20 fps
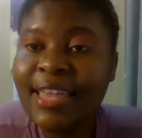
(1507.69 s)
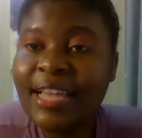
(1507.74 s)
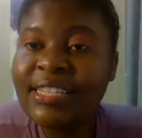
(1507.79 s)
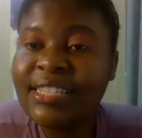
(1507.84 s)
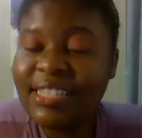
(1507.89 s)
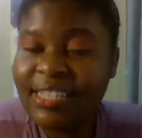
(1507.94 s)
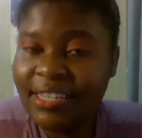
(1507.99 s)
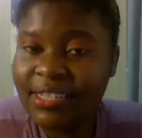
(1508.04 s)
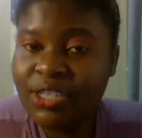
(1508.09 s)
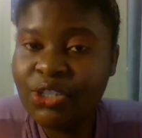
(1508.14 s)
that
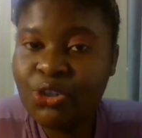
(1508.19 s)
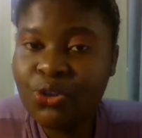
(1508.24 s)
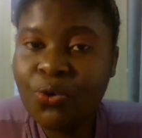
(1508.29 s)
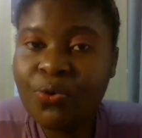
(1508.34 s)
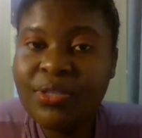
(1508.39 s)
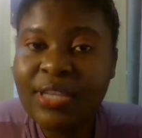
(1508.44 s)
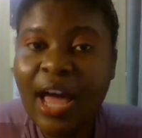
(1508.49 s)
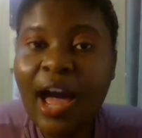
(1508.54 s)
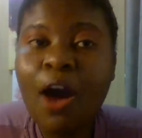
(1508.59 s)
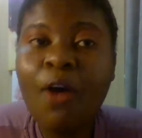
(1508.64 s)
just
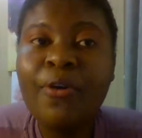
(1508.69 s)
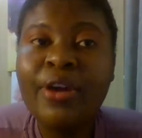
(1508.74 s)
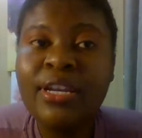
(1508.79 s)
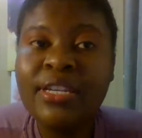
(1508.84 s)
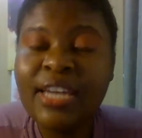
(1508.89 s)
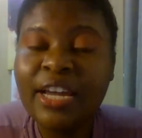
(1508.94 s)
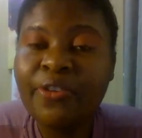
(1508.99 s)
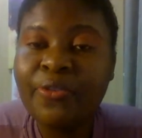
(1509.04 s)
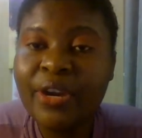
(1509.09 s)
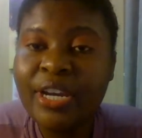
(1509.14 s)
shows how
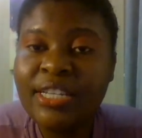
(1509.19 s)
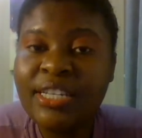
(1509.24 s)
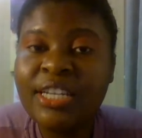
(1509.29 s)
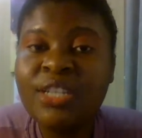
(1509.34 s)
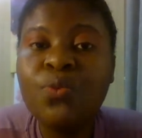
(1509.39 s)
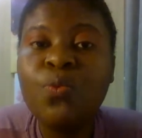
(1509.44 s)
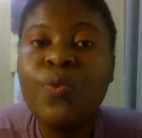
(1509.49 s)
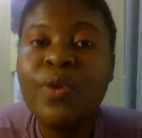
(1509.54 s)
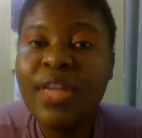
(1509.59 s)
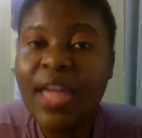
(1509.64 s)

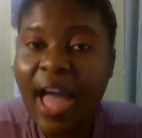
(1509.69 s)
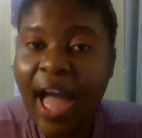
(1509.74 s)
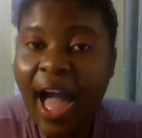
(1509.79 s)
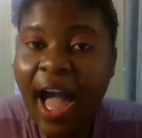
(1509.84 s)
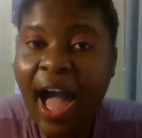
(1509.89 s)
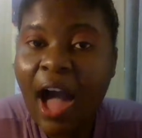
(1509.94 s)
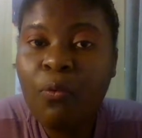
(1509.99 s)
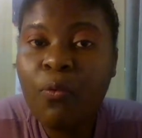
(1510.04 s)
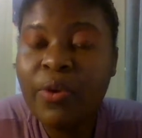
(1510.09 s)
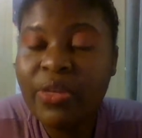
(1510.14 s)
integrated we
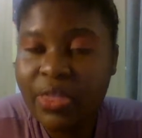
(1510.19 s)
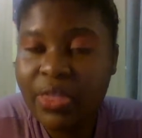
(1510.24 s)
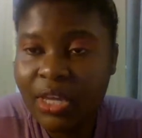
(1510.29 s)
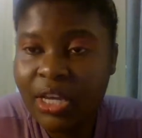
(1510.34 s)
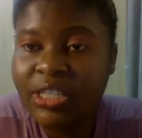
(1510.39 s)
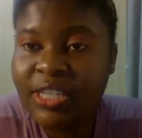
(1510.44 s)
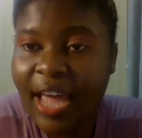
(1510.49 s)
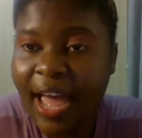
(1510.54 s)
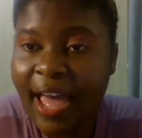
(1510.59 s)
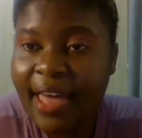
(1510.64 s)
are with
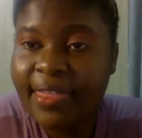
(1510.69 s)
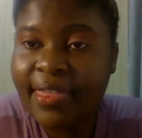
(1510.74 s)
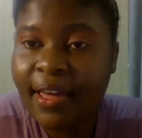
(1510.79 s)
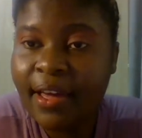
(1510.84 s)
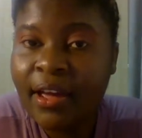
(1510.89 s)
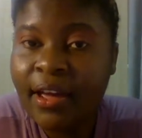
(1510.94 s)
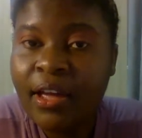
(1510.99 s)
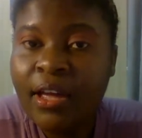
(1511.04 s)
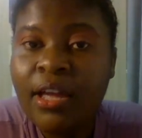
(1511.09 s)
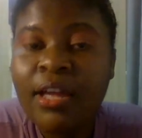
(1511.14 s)
each other.